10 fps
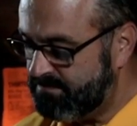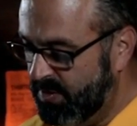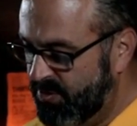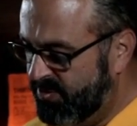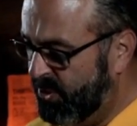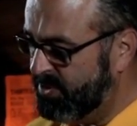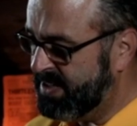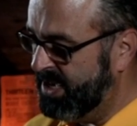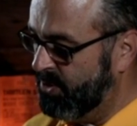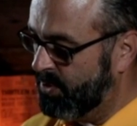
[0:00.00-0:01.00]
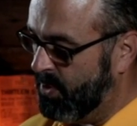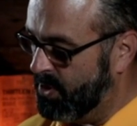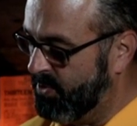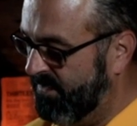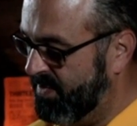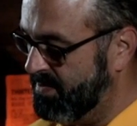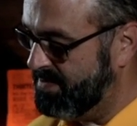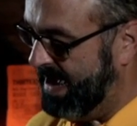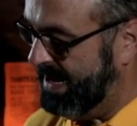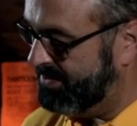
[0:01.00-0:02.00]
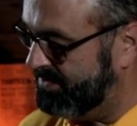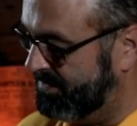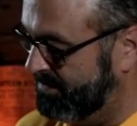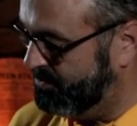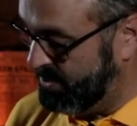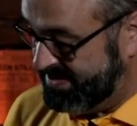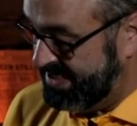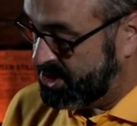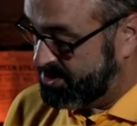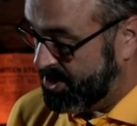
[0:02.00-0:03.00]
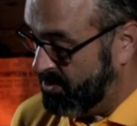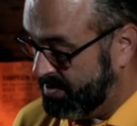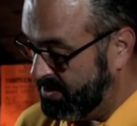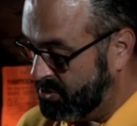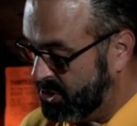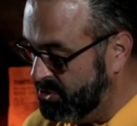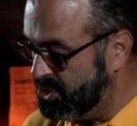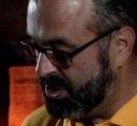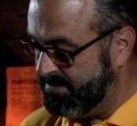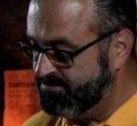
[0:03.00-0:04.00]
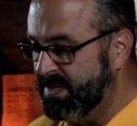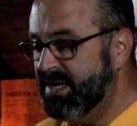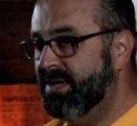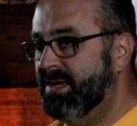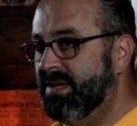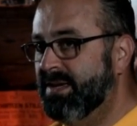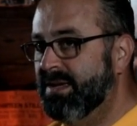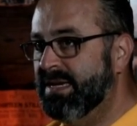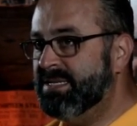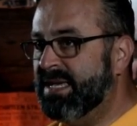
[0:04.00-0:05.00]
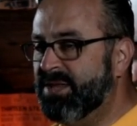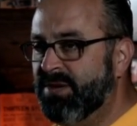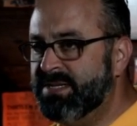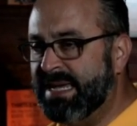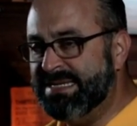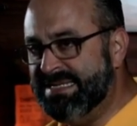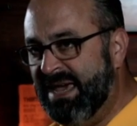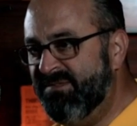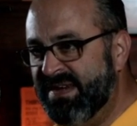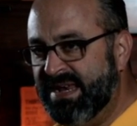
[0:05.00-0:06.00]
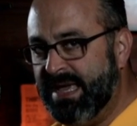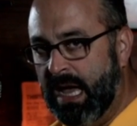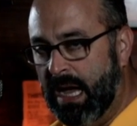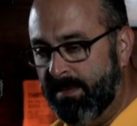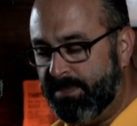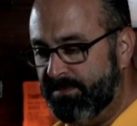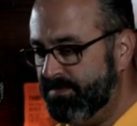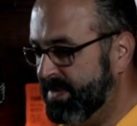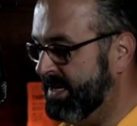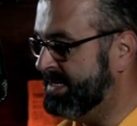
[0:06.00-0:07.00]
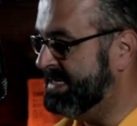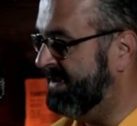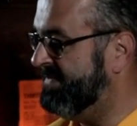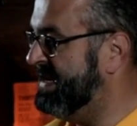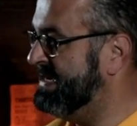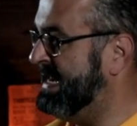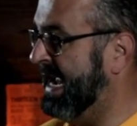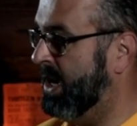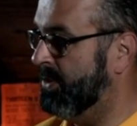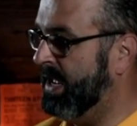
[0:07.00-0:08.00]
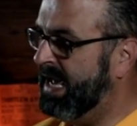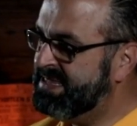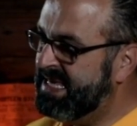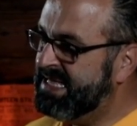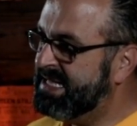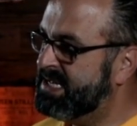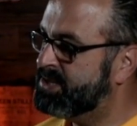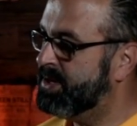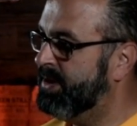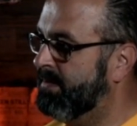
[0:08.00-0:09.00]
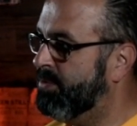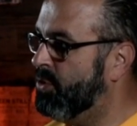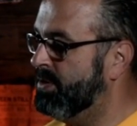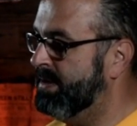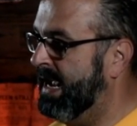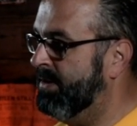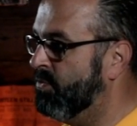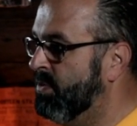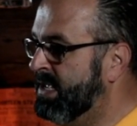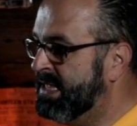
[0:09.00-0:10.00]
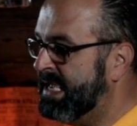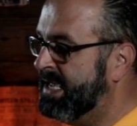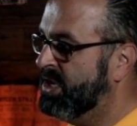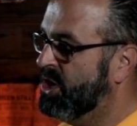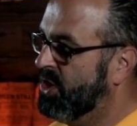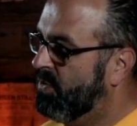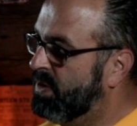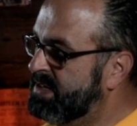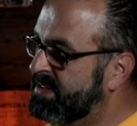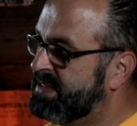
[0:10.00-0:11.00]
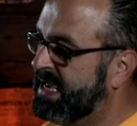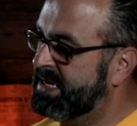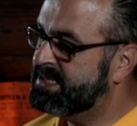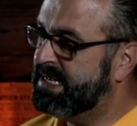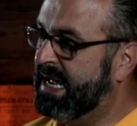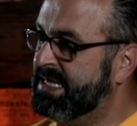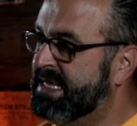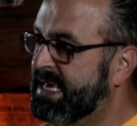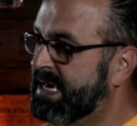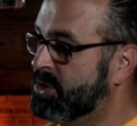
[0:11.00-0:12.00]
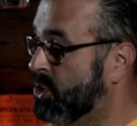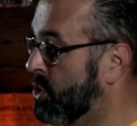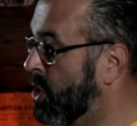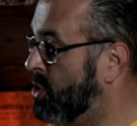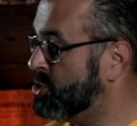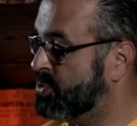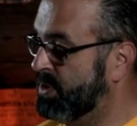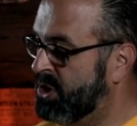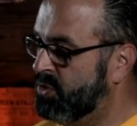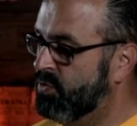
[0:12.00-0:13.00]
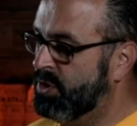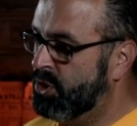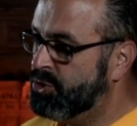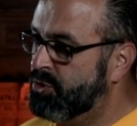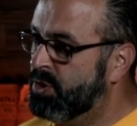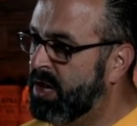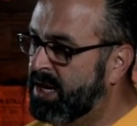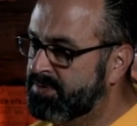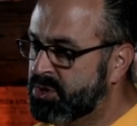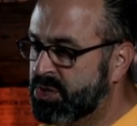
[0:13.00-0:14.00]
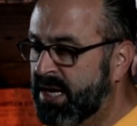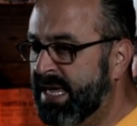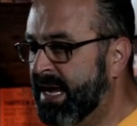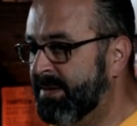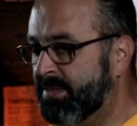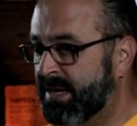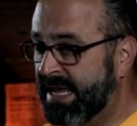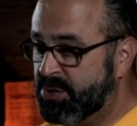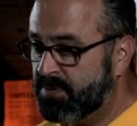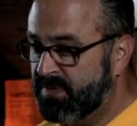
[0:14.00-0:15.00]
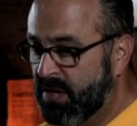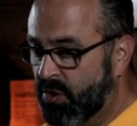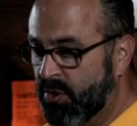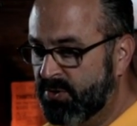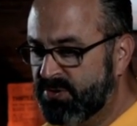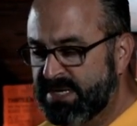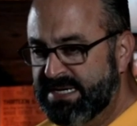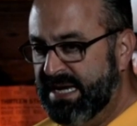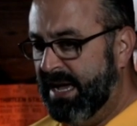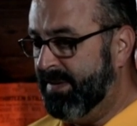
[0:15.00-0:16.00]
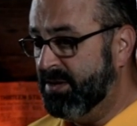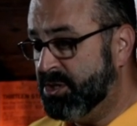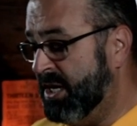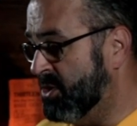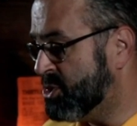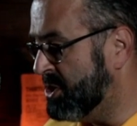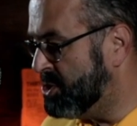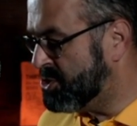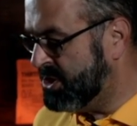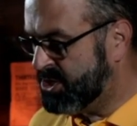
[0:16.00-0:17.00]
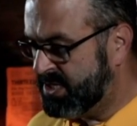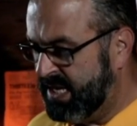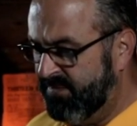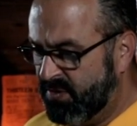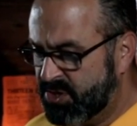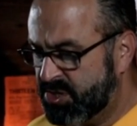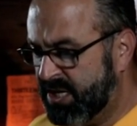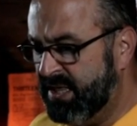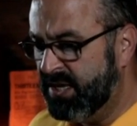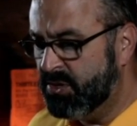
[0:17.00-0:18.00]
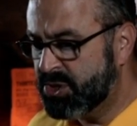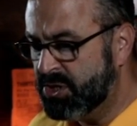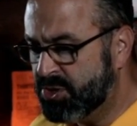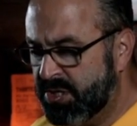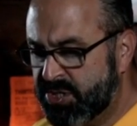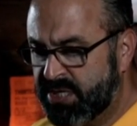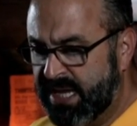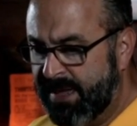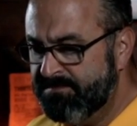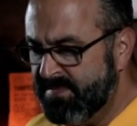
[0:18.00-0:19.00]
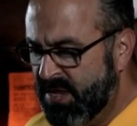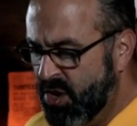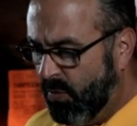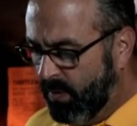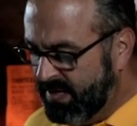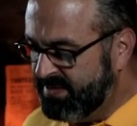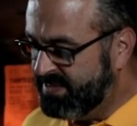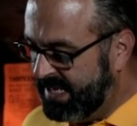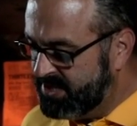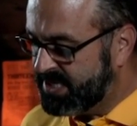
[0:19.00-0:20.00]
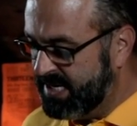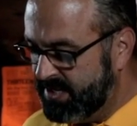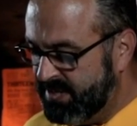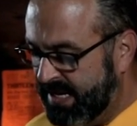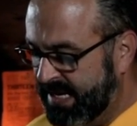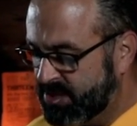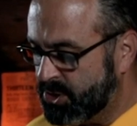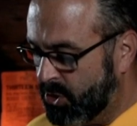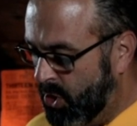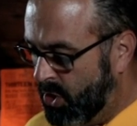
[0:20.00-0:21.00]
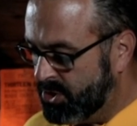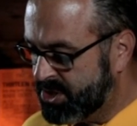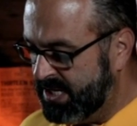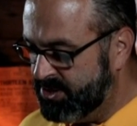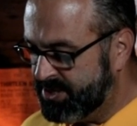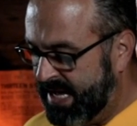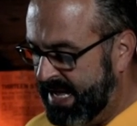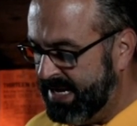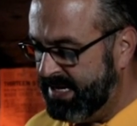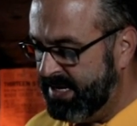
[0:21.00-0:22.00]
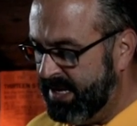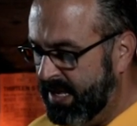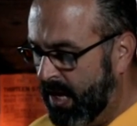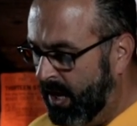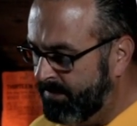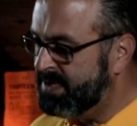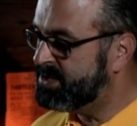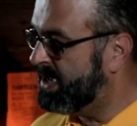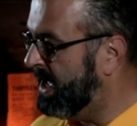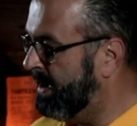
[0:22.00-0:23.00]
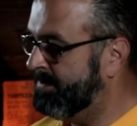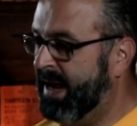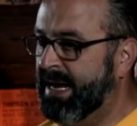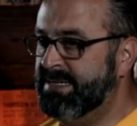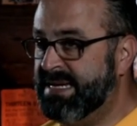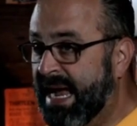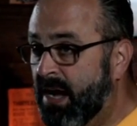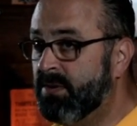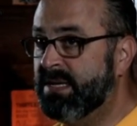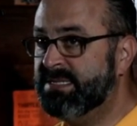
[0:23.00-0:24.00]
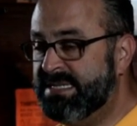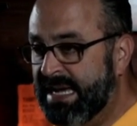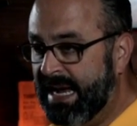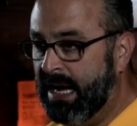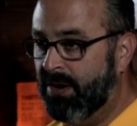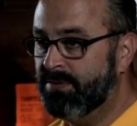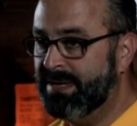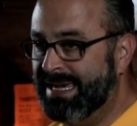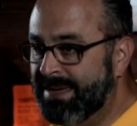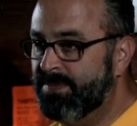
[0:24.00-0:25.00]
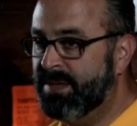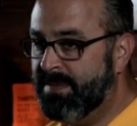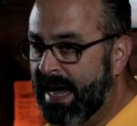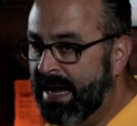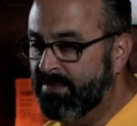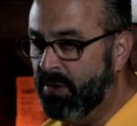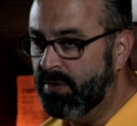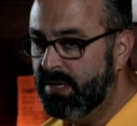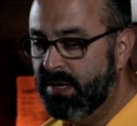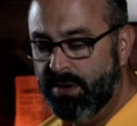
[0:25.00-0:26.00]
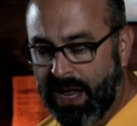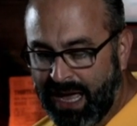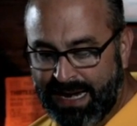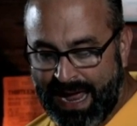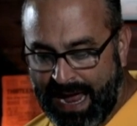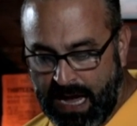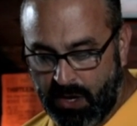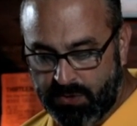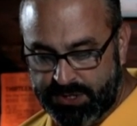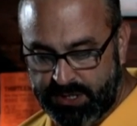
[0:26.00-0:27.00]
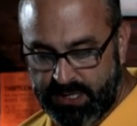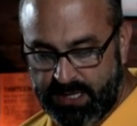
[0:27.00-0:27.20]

The third thing you would walk away from your Bible with this firm conclusion is that there is a definite up and a definite down. Now, I think that that's very important, and really one of the things that I think gets lost when you do a lot of studying about the nature of the earth, about geocentricity versus heliocentricity, one of the things that gets lost is that up is up and down is down in the Bible, not out.